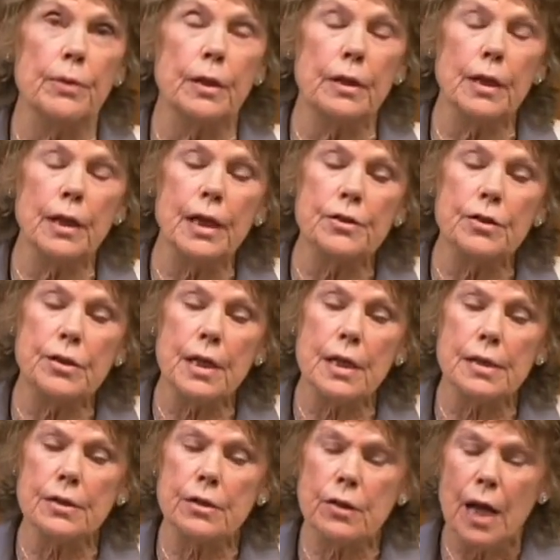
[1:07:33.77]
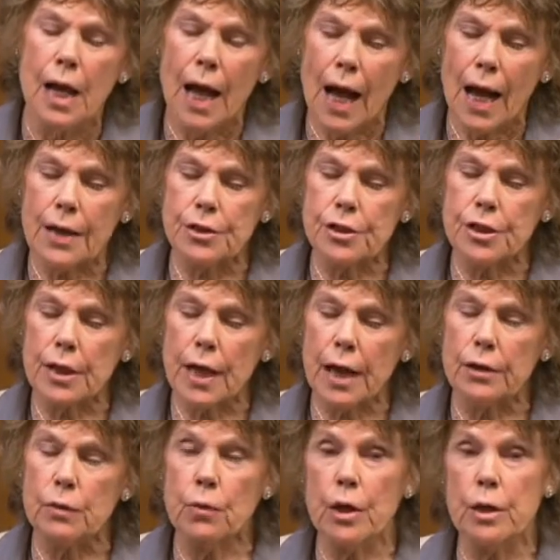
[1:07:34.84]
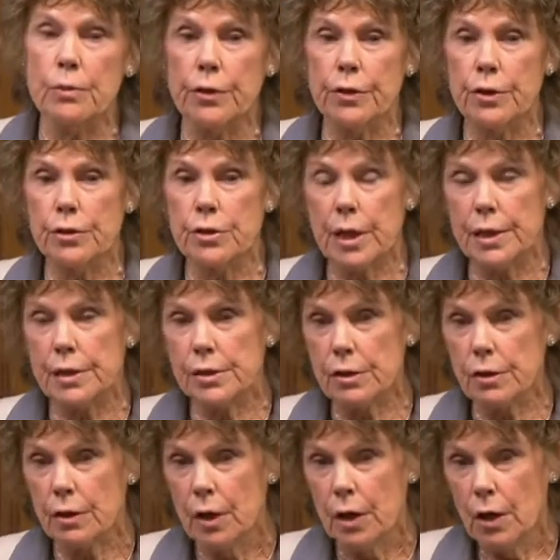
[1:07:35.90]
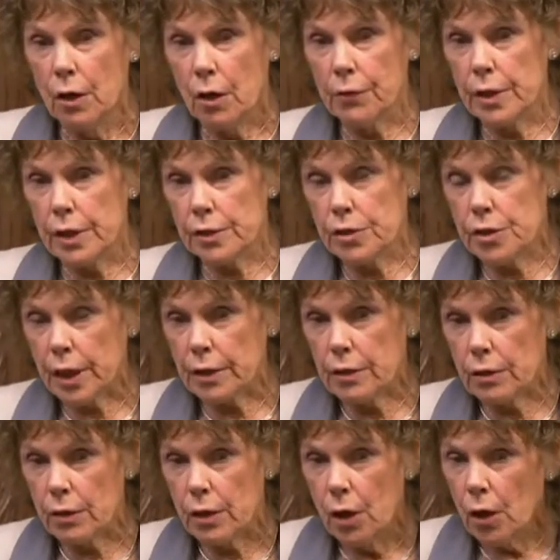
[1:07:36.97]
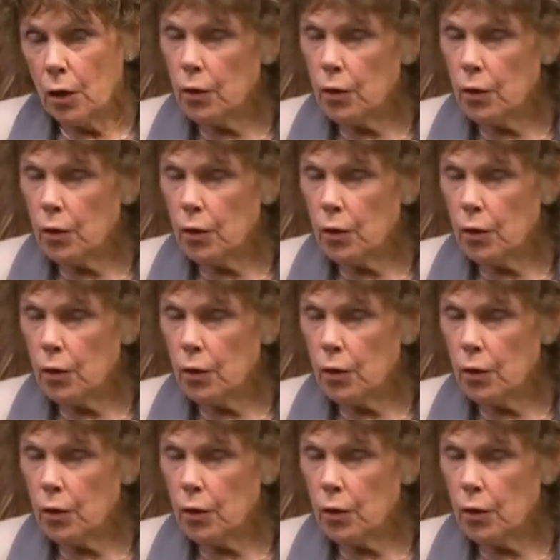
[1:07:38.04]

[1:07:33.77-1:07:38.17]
But can I just ask her, has she had a word with her Chancellor of the Exchequer,